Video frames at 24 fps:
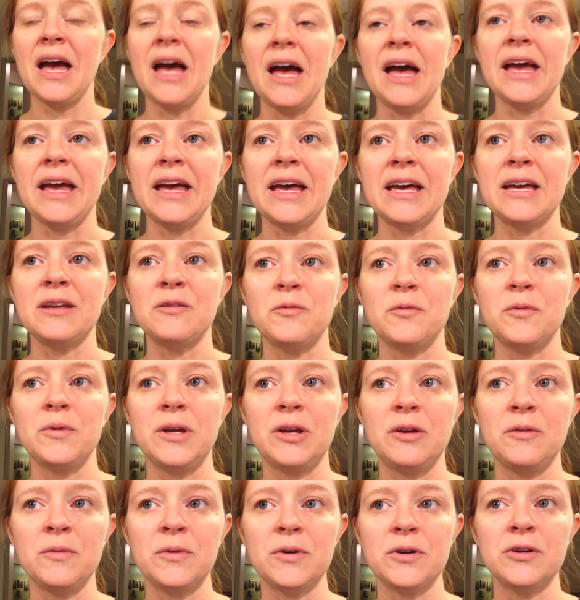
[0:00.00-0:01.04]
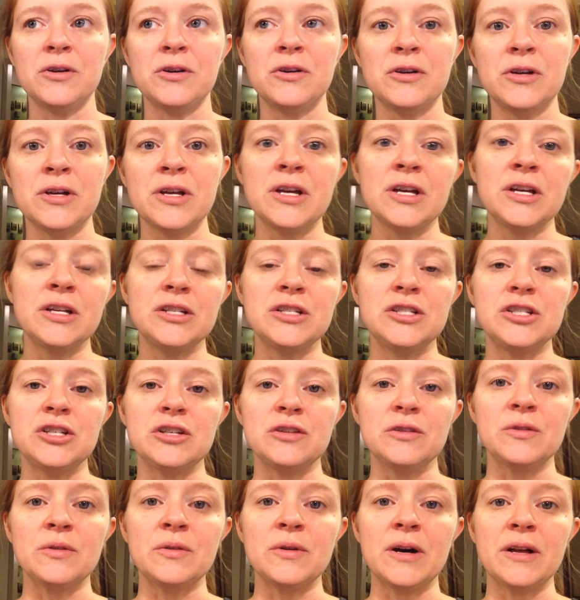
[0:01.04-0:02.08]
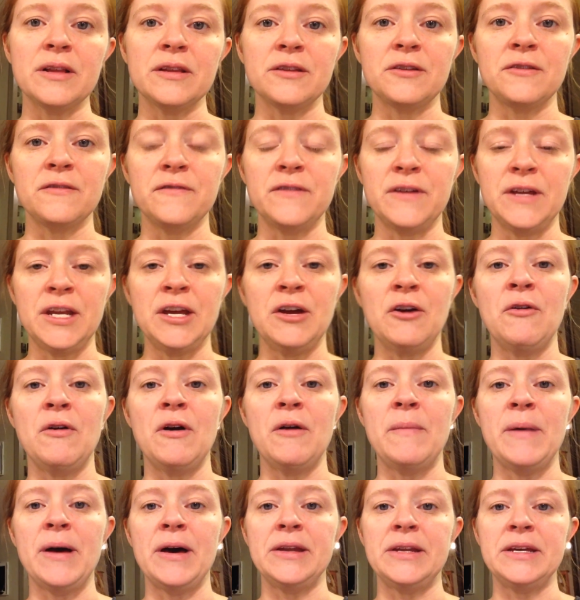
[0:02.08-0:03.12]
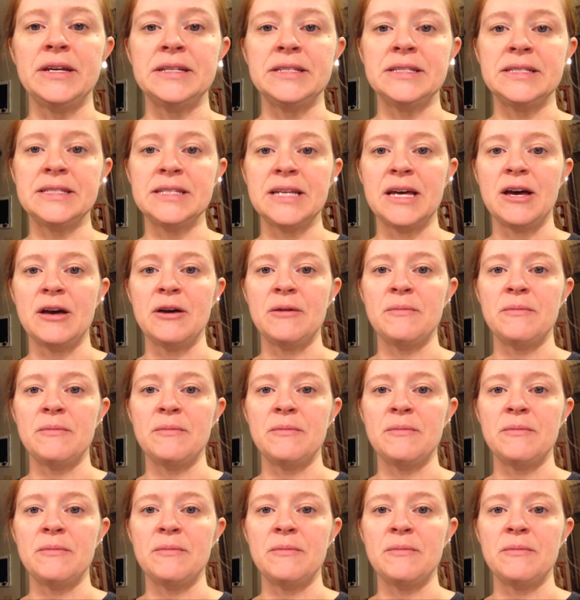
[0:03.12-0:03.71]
and we will do a little video about us